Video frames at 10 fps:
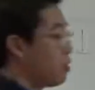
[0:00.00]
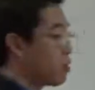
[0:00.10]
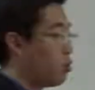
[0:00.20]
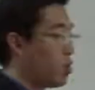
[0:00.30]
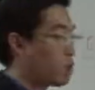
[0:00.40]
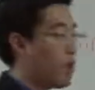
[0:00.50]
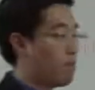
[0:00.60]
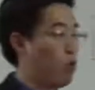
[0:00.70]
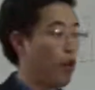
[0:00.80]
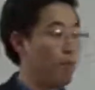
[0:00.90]
So what's my
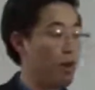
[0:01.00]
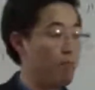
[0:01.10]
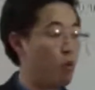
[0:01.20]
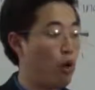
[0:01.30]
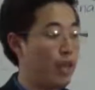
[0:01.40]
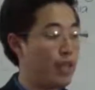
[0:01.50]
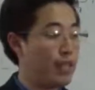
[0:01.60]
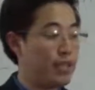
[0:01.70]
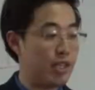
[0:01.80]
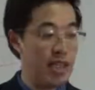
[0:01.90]
point? My point
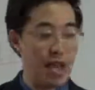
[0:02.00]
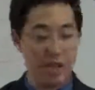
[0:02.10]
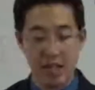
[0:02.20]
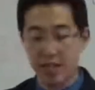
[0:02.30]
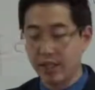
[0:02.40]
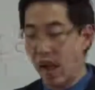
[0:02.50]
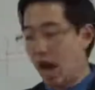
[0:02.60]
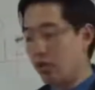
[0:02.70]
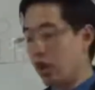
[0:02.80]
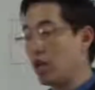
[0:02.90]
is that these
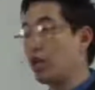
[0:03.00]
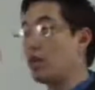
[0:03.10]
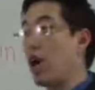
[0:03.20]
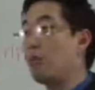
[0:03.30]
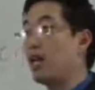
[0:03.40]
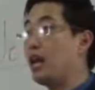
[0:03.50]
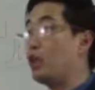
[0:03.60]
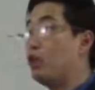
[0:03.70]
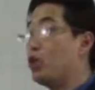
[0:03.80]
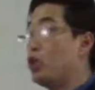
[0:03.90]
guys are going to dominate
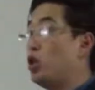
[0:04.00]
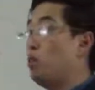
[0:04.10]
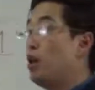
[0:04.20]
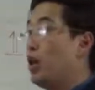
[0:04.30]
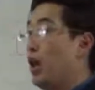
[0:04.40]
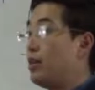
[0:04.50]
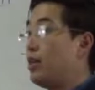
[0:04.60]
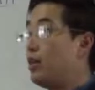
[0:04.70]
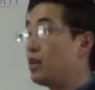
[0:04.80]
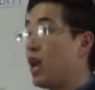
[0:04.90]
YouTube, and
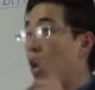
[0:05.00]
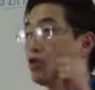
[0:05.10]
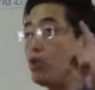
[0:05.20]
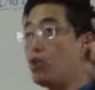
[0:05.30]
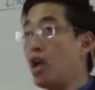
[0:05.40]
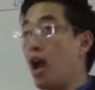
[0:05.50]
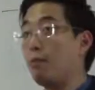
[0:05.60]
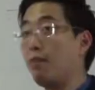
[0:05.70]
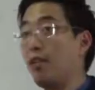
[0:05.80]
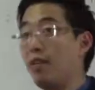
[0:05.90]
these guys do
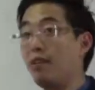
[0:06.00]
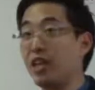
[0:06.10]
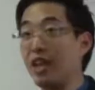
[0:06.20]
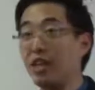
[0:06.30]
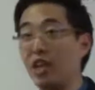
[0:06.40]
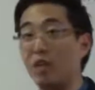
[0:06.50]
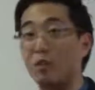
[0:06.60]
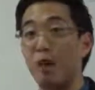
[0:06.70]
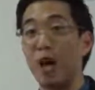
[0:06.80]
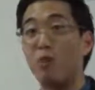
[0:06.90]
not believe the King
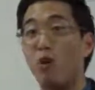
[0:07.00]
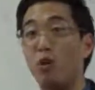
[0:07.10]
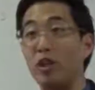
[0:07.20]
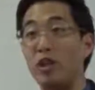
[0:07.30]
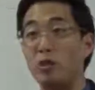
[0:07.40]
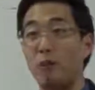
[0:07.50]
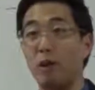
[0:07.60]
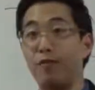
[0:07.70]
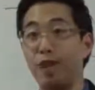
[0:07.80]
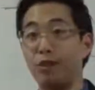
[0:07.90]
James Bible only is
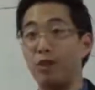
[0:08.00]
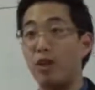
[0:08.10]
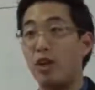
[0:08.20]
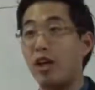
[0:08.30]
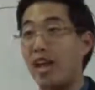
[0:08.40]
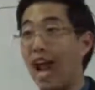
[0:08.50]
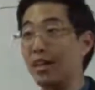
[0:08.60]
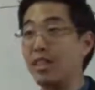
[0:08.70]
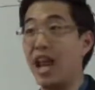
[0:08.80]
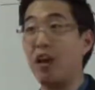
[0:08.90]
perfect. So they're going to
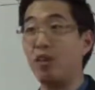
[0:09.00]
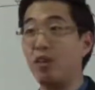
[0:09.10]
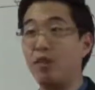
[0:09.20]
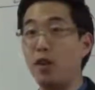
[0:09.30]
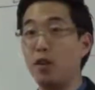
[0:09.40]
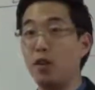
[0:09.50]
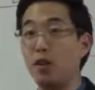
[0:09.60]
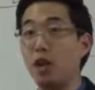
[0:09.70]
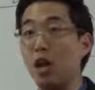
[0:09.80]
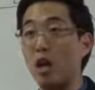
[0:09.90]
cast doubt on the
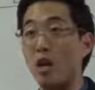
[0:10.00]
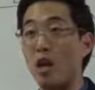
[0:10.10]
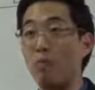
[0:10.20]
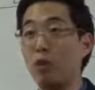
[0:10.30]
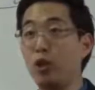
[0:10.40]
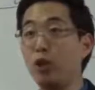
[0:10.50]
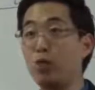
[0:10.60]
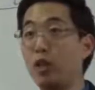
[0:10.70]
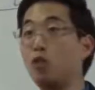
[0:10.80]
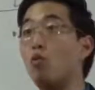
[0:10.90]
viewers. Number 2,
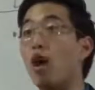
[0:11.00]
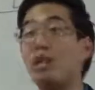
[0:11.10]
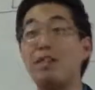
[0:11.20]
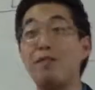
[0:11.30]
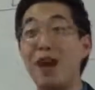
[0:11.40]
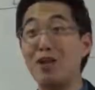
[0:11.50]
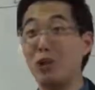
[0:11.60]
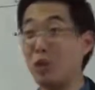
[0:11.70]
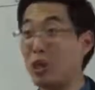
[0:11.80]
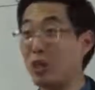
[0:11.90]
when you want to defend your
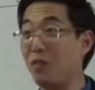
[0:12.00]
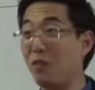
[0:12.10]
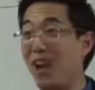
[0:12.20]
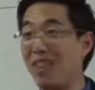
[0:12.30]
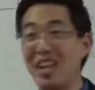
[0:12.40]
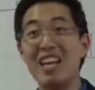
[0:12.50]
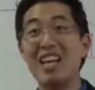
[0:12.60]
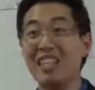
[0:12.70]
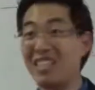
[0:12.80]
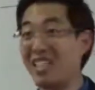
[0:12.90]
Christian faith,
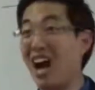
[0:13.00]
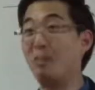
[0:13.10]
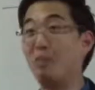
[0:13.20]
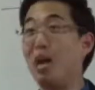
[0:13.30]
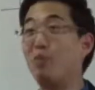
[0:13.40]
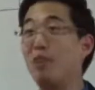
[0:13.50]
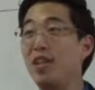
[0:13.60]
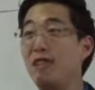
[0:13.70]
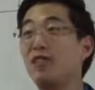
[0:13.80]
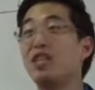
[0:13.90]
it's not Bible
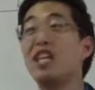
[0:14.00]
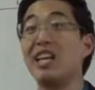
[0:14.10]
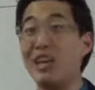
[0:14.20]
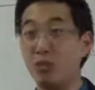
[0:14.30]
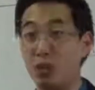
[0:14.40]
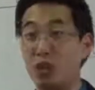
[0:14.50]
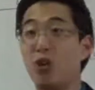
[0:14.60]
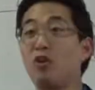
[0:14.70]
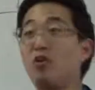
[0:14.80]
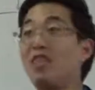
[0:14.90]
believers, it will
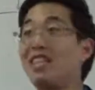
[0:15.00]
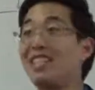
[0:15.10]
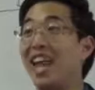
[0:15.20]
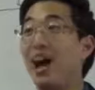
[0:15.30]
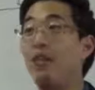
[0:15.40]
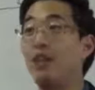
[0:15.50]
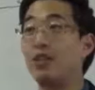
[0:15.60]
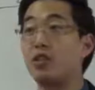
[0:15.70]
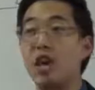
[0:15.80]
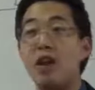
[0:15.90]
turn to these
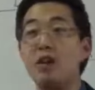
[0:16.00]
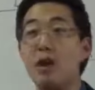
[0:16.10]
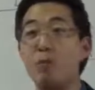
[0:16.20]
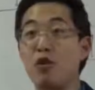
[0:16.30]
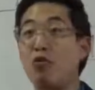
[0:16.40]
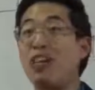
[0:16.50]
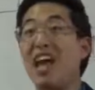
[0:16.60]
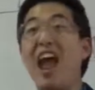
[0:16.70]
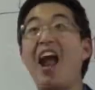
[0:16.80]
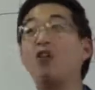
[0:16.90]
Calvinists. Number 3,
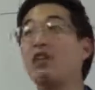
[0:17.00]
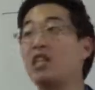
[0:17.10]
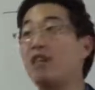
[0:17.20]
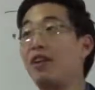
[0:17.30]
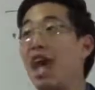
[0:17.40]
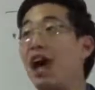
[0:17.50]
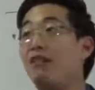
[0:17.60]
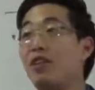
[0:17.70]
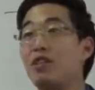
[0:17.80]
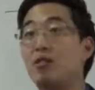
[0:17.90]
the heresy of
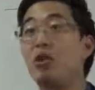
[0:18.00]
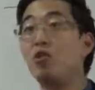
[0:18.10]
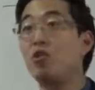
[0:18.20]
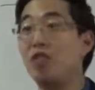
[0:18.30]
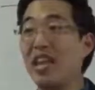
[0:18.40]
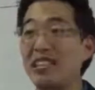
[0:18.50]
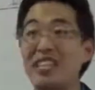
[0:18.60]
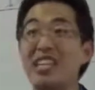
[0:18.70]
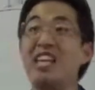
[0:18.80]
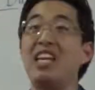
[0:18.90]
Calvinism will then
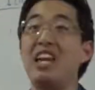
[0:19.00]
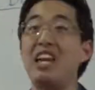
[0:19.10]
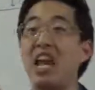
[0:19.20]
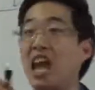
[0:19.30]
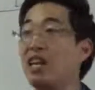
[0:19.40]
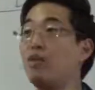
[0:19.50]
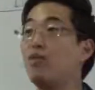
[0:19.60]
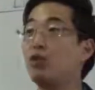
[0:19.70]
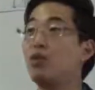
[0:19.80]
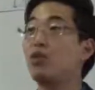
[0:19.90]
sneak in and
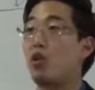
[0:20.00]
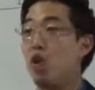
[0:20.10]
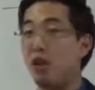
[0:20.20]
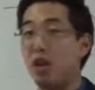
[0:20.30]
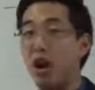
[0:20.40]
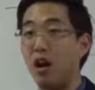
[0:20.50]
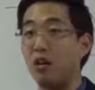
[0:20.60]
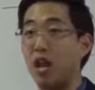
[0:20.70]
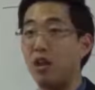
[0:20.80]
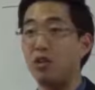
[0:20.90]
influence all the
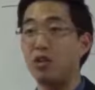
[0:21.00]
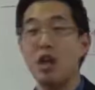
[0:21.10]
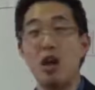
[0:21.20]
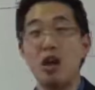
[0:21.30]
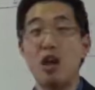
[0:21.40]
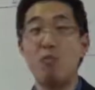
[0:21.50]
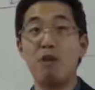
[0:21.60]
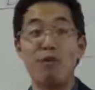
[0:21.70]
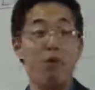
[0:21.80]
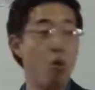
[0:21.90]
onliners.
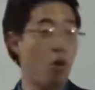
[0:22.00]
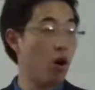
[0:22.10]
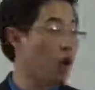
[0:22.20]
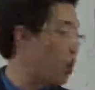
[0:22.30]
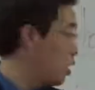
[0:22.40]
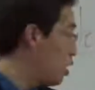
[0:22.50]
Number 4,